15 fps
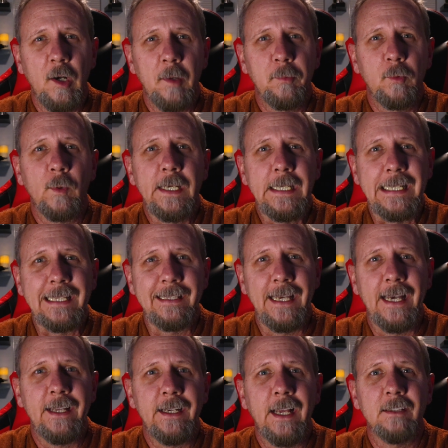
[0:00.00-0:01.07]
upgrade
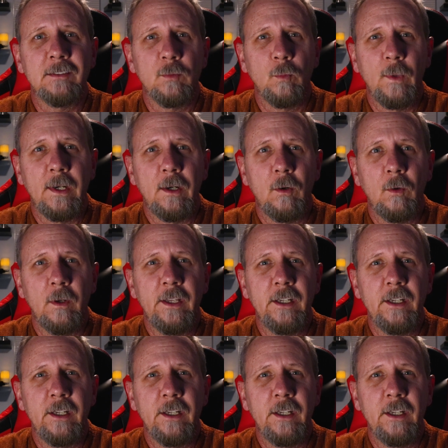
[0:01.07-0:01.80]
that as well.